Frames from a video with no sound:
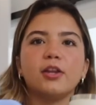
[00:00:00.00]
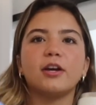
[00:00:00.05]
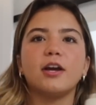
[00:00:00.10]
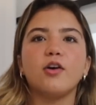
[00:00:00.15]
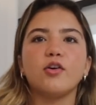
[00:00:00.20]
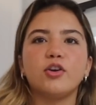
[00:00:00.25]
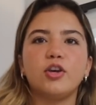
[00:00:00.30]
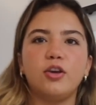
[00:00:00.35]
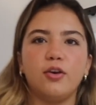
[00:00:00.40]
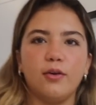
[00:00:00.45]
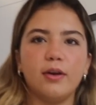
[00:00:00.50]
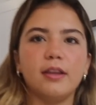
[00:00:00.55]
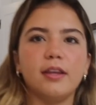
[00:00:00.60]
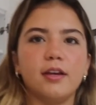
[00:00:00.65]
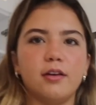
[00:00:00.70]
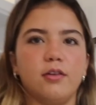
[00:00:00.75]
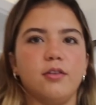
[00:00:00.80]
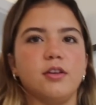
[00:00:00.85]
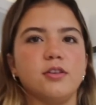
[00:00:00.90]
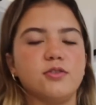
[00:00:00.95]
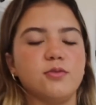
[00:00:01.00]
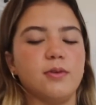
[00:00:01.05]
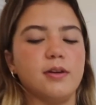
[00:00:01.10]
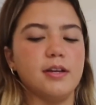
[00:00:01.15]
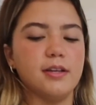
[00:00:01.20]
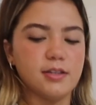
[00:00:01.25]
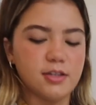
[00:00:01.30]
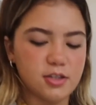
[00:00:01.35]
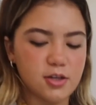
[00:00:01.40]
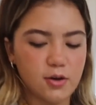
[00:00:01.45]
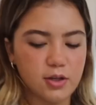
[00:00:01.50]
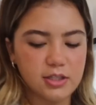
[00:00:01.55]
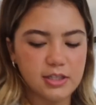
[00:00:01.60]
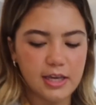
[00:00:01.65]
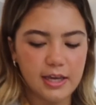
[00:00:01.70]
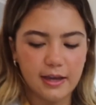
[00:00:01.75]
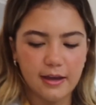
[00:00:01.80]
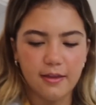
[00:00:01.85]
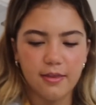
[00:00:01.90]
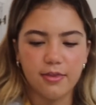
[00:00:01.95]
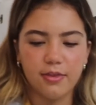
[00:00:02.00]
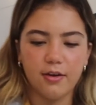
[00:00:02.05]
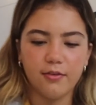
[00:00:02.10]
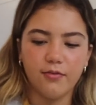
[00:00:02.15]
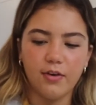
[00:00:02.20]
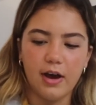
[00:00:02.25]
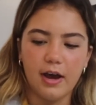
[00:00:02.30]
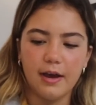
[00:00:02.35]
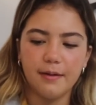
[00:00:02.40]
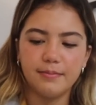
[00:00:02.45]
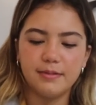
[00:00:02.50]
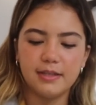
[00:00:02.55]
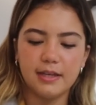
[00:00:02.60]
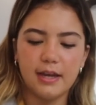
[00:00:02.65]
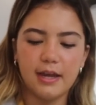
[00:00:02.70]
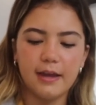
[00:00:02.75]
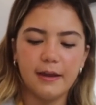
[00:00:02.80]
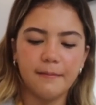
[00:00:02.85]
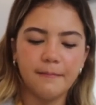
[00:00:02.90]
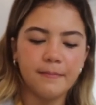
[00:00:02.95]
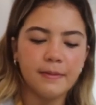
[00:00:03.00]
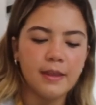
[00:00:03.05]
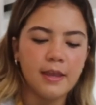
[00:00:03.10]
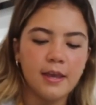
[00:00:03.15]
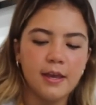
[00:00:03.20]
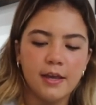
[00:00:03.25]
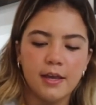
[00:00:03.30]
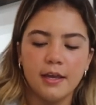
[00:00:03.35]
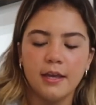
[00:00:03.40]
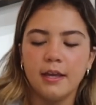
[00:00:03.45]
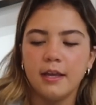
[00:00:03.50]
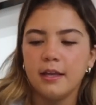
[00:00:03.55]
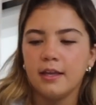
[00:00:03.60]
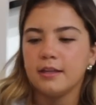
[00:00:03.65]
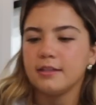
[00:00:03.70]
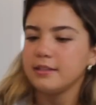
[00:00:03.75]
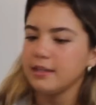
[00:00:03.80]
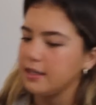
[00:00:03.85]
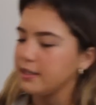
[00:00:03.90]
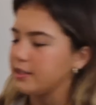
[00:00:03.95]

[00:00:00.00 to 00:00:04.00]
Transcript: look how cute and little this one is. So it's, like, the vibe today. So